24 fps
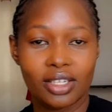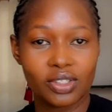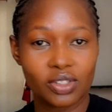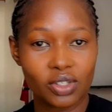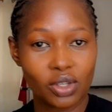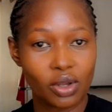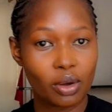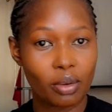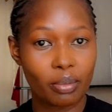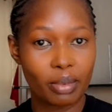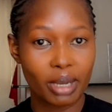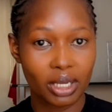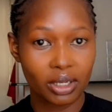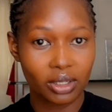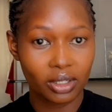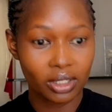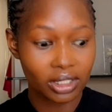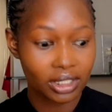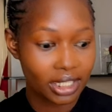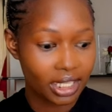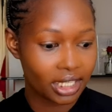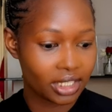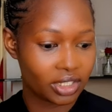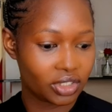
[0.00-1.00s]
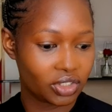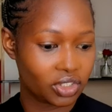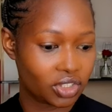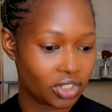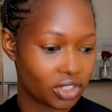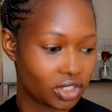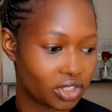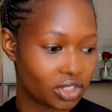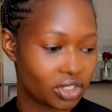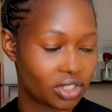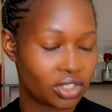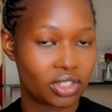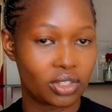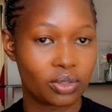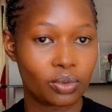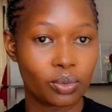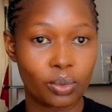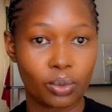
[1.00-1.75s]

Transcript: so my whole day is just